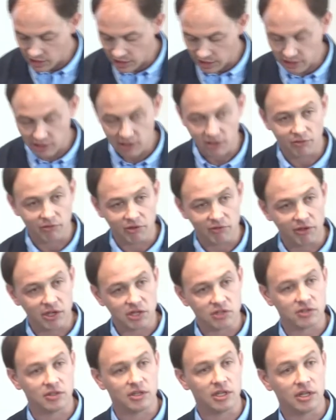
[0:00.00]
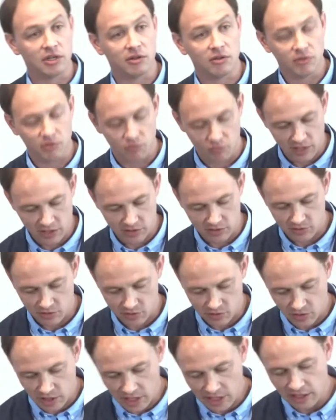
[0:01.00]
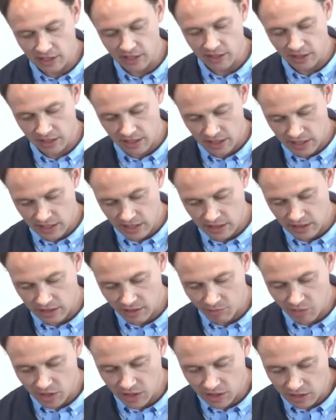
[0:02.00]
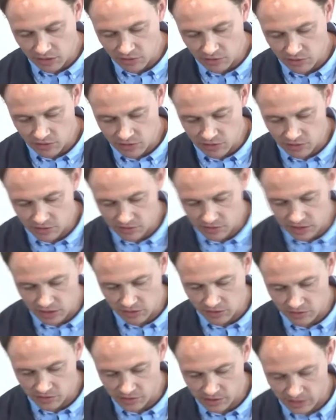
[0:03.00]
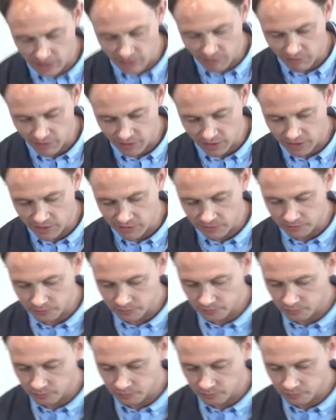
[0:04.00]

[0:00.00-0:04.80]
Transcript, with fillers: likely of invasion in Western Australia, here being introduced into South Africa.